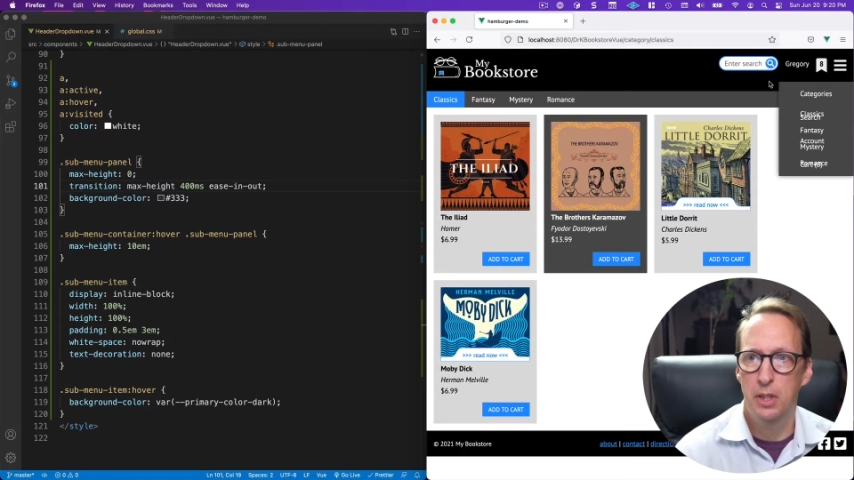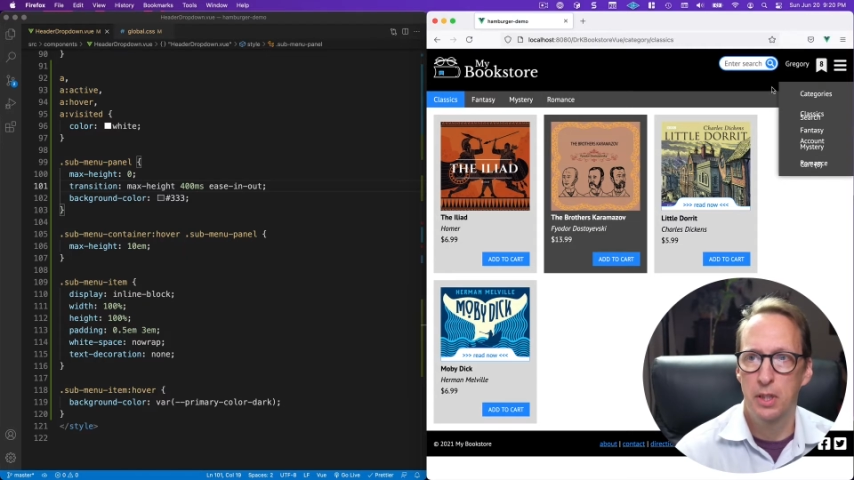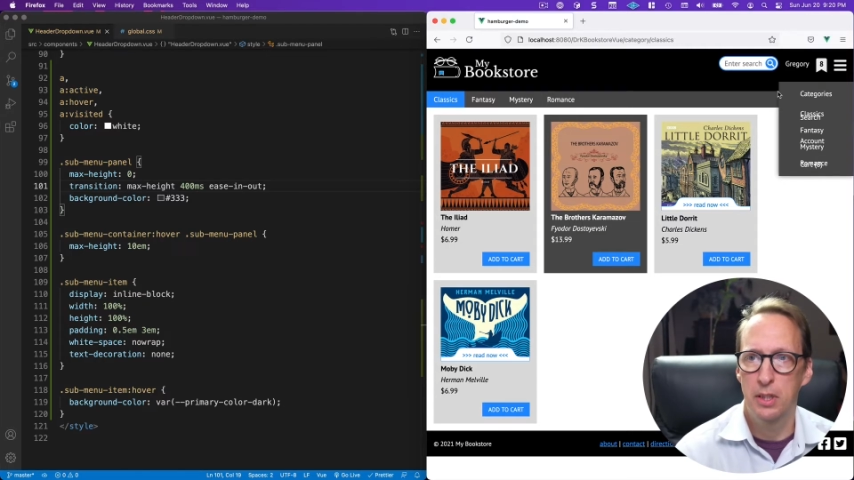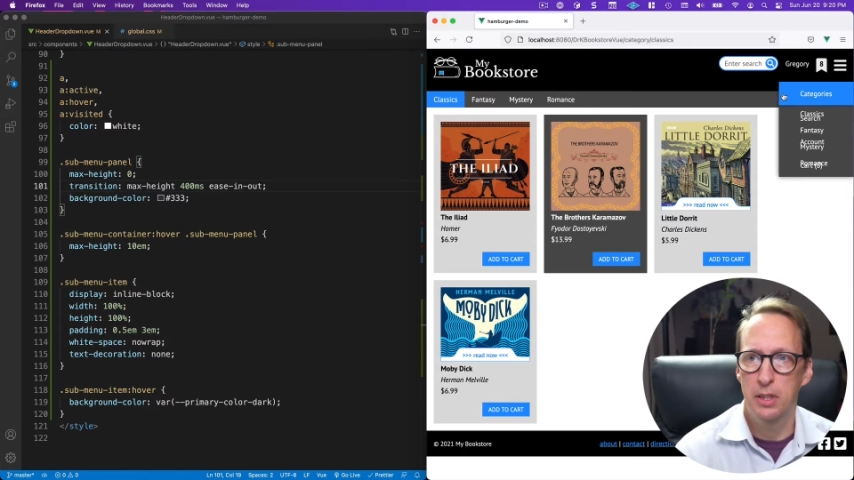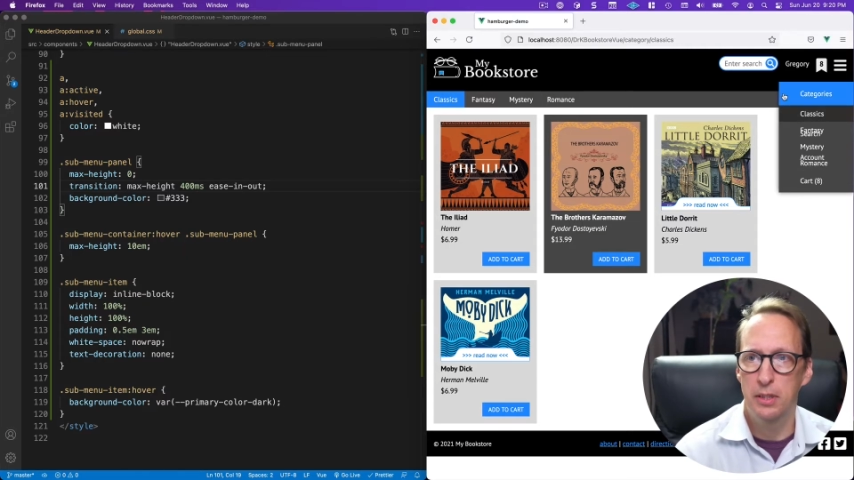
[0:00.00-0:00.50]

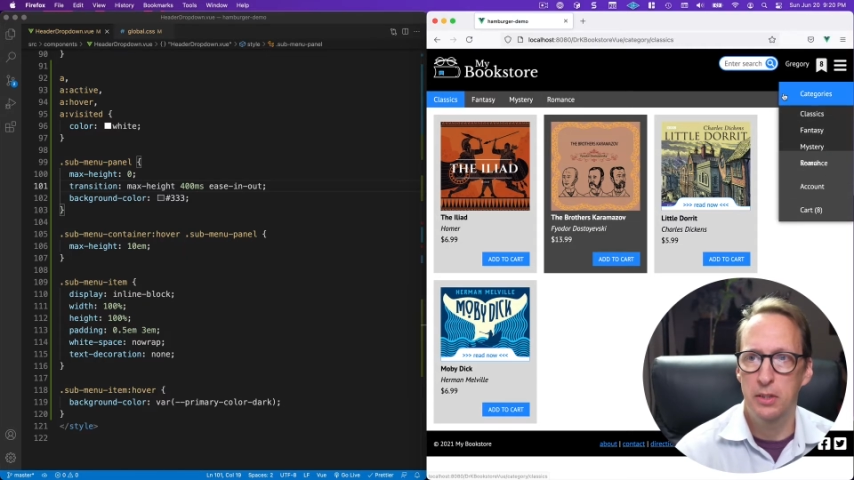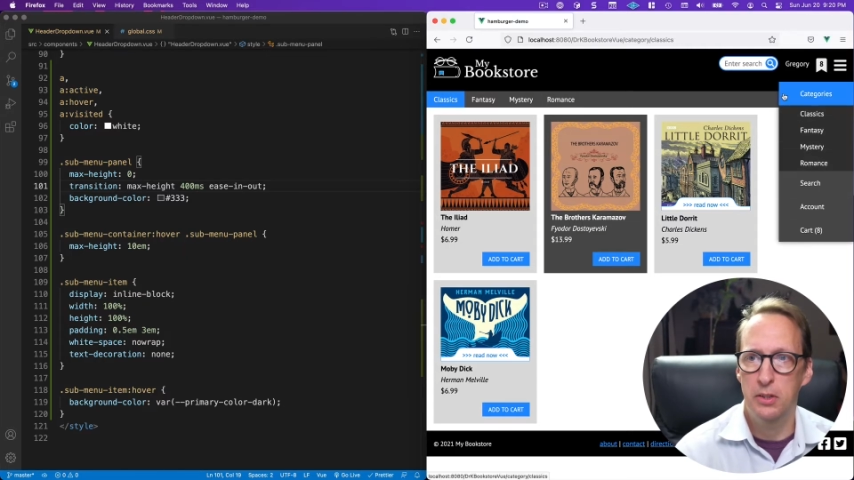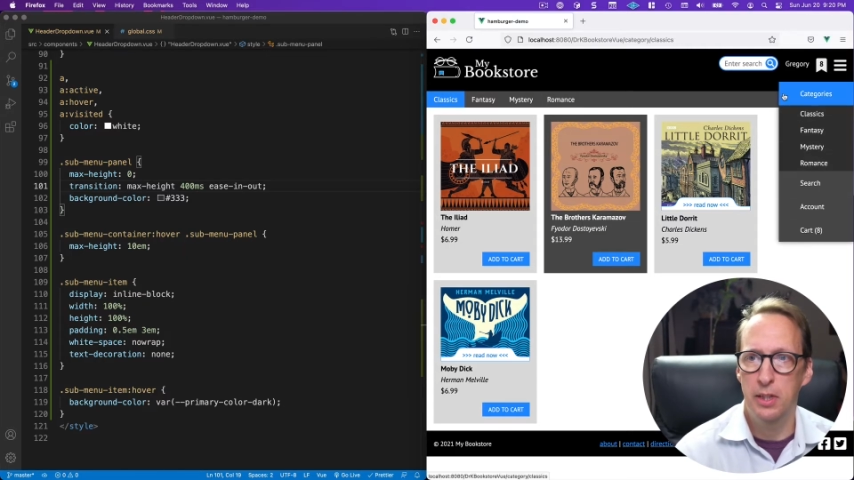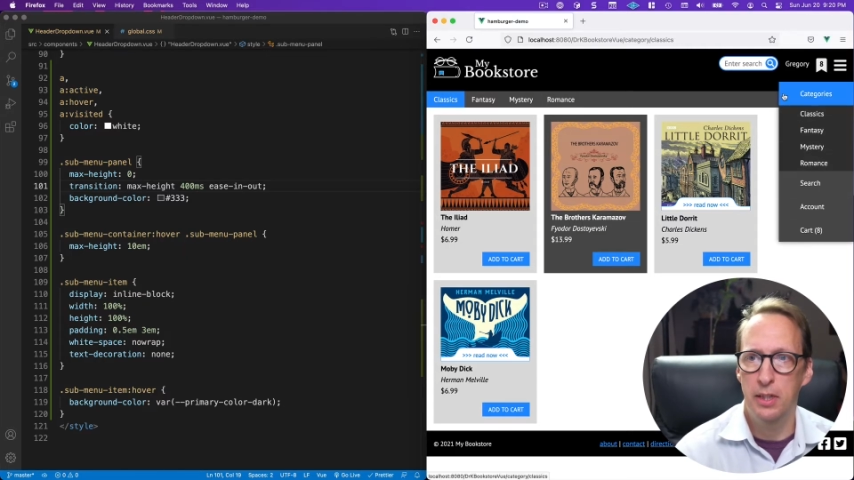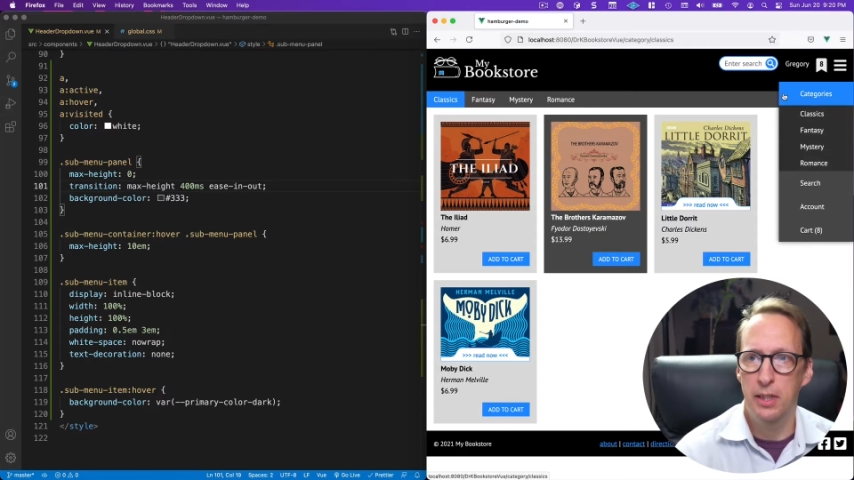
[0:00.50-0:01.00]
Let's
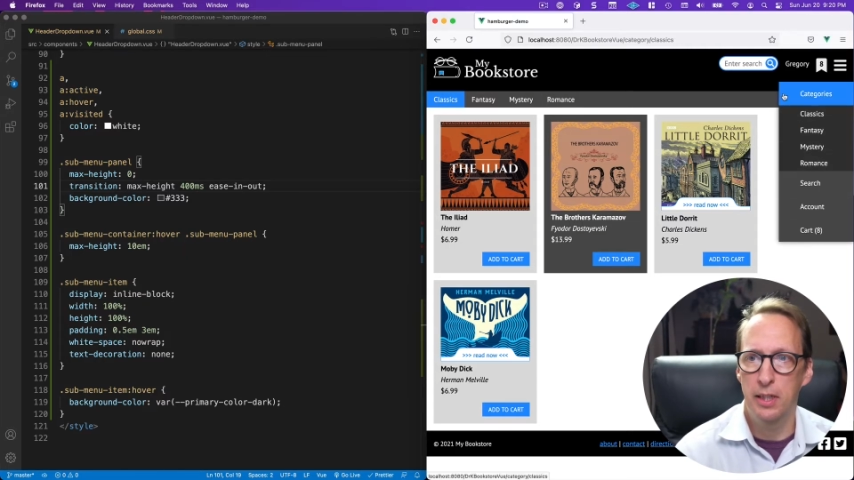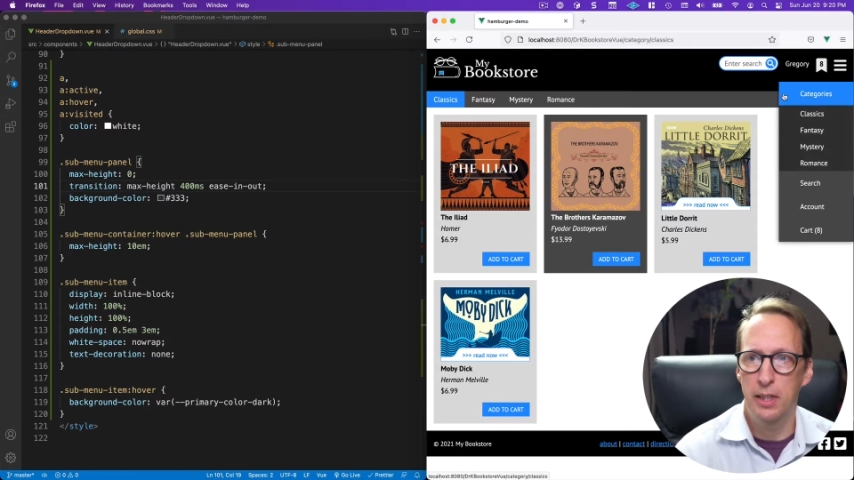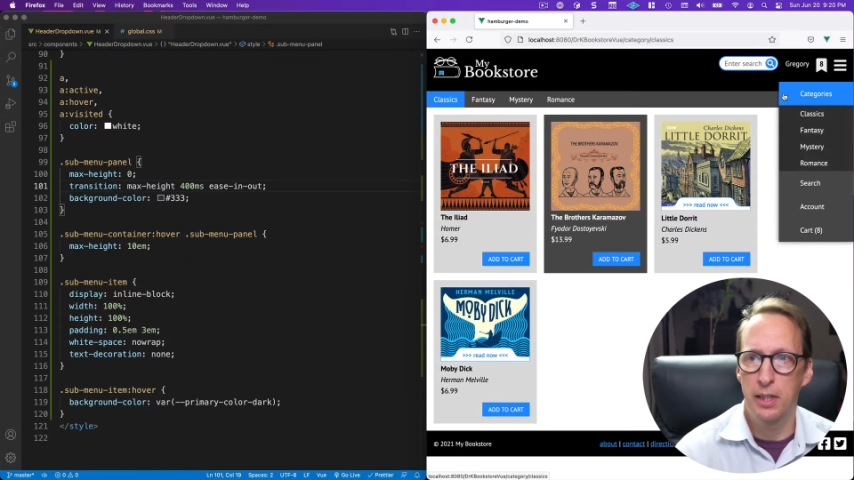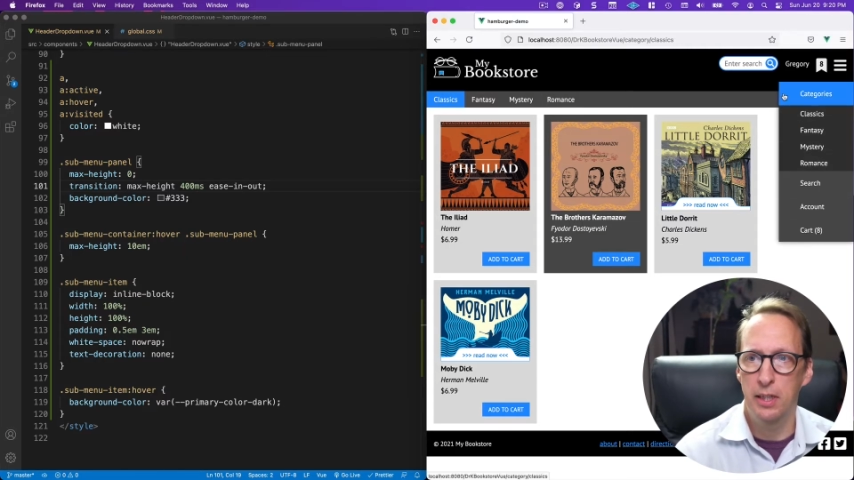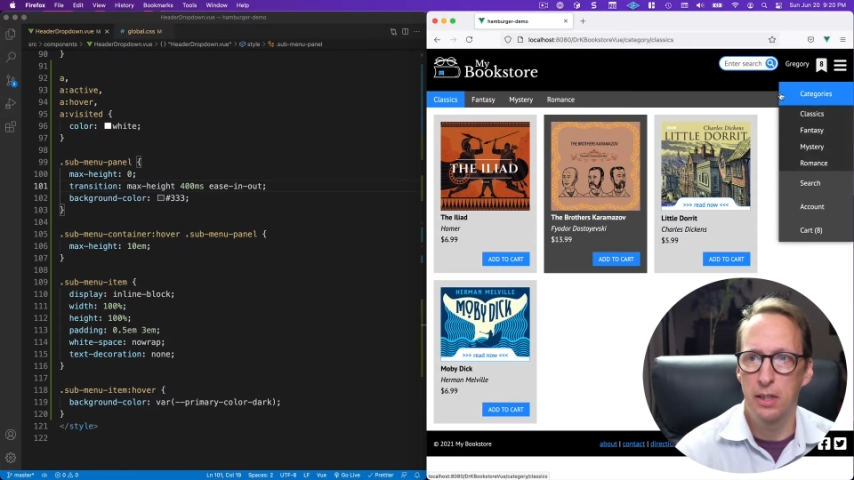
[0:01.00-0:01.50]
try that
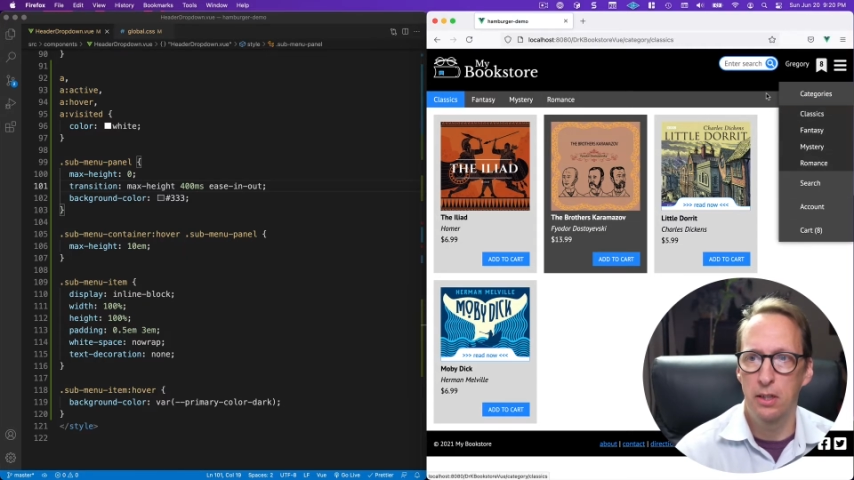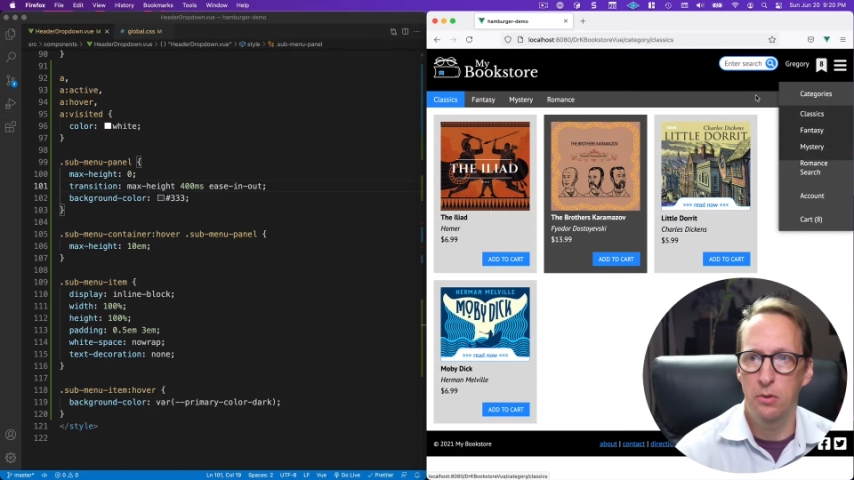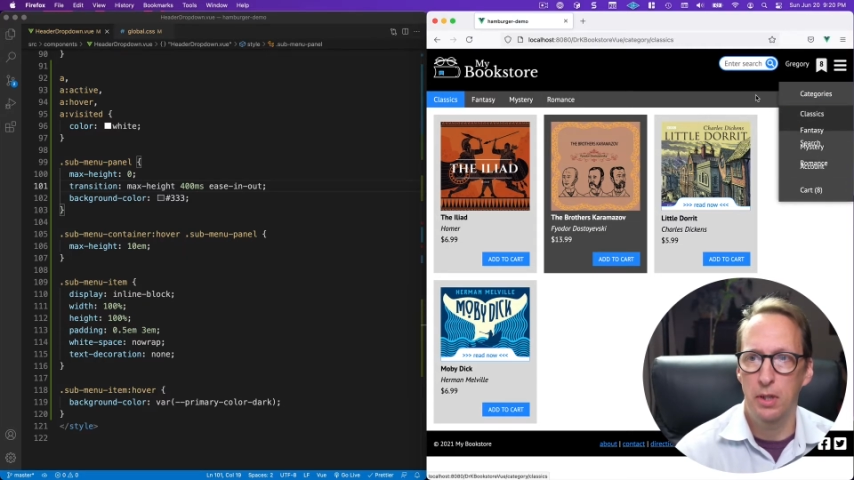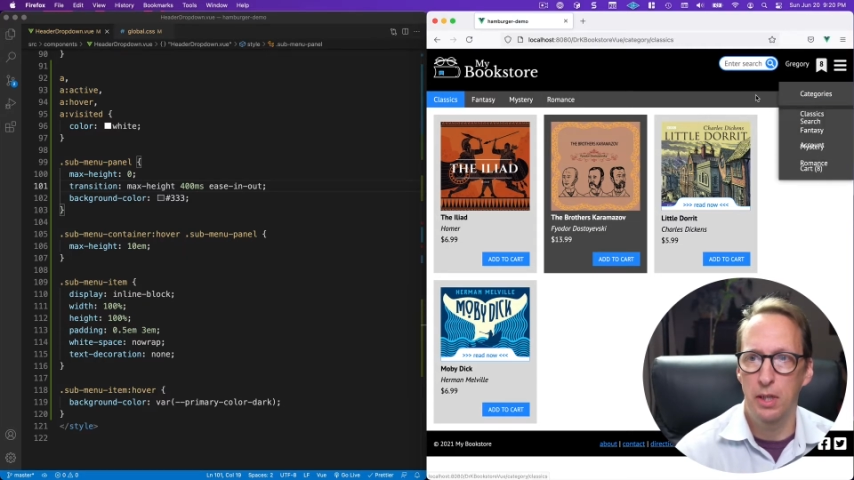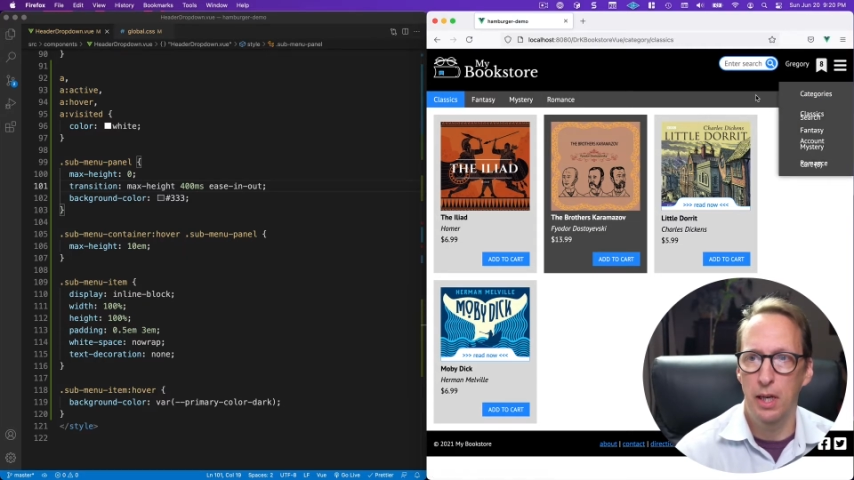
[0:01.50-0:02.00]
again.
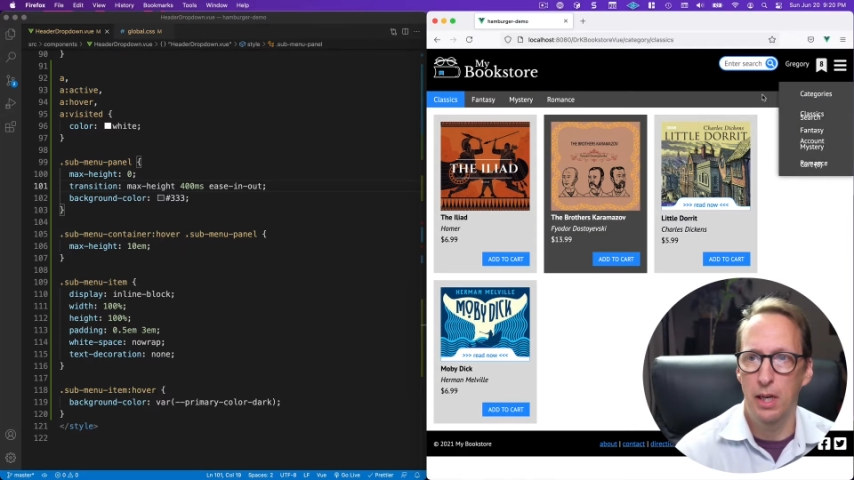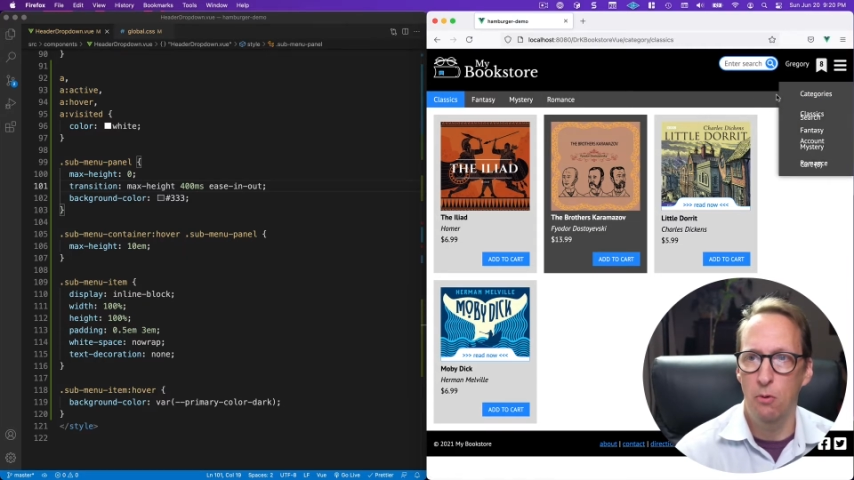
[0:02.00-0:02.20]
Okay,